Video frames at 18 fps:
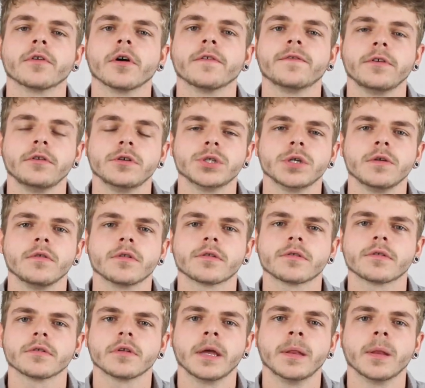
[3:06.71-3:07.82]
I've got a few
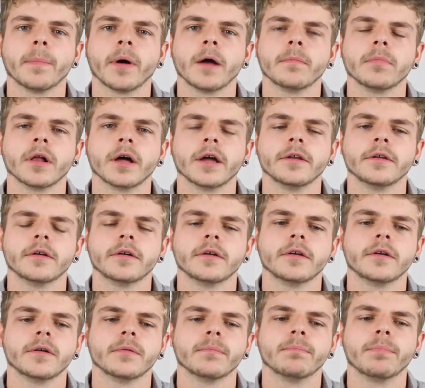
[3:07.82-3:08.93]
shoots in the
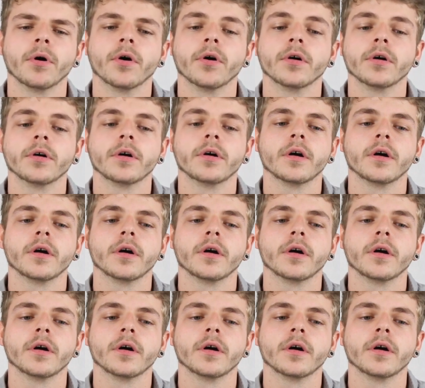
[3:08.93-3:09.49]
pipeline, but